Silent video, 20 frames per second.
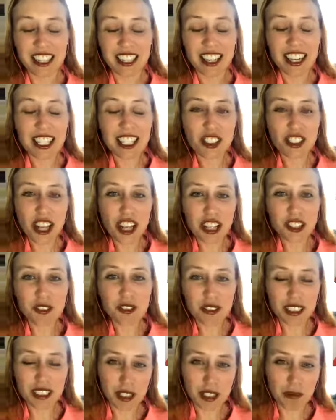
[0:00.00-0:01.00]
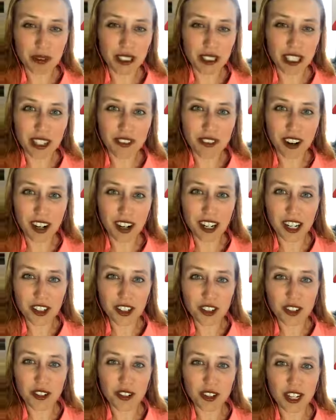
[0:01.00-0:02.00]
genuinely believe our
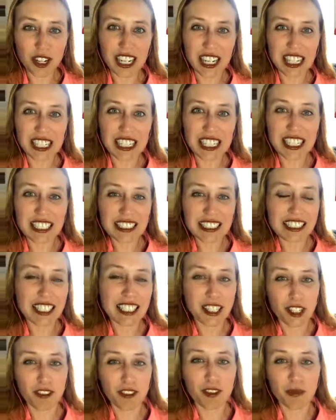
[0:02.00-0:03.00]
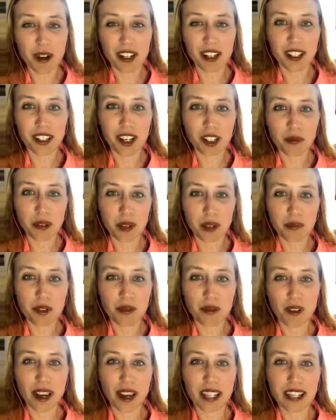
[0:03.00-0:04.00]
country needs to hear from our young people
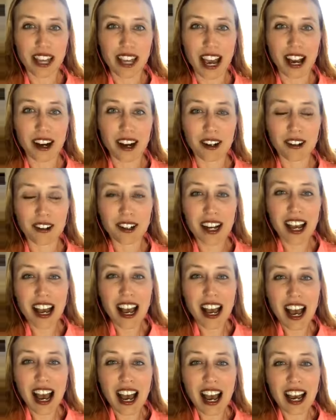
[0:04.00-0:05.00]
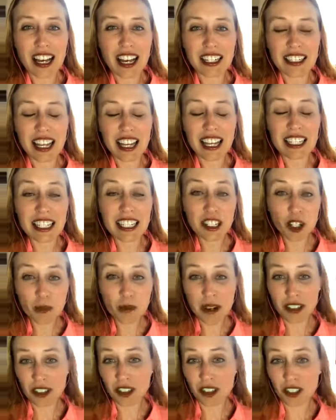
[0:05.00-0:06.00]
right now and hear
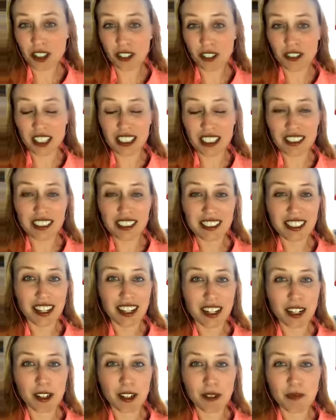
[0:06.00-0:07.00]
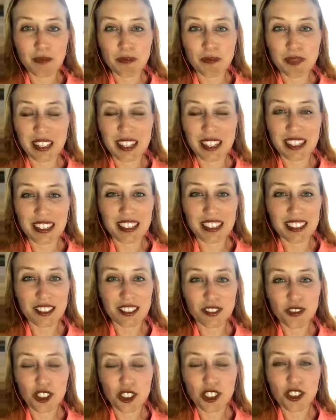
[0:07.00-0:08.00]
about service.
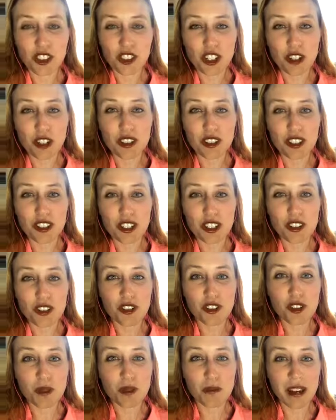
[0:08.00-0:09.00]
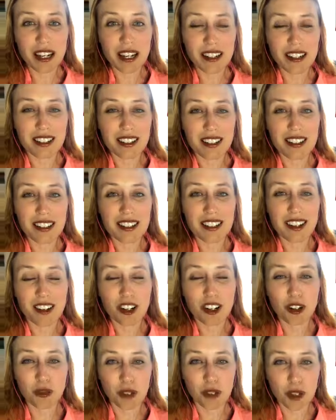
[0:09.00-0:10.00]
You've just chosen such a tremendous
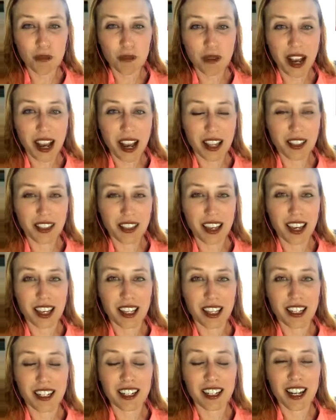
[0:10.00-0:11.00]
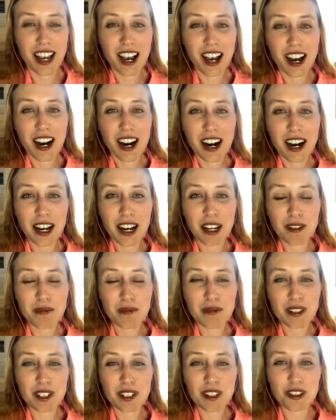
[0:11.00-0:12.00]
career path, and I'm
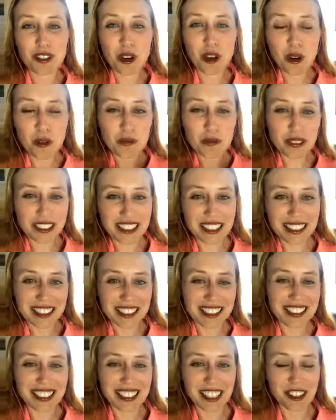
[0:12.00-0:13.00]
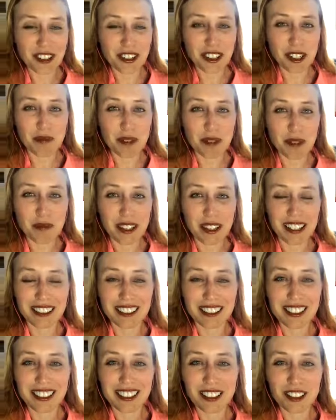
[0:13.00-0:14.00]
so pleased to see your
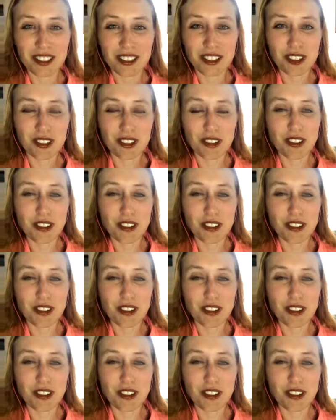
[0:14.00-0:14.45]
commitment to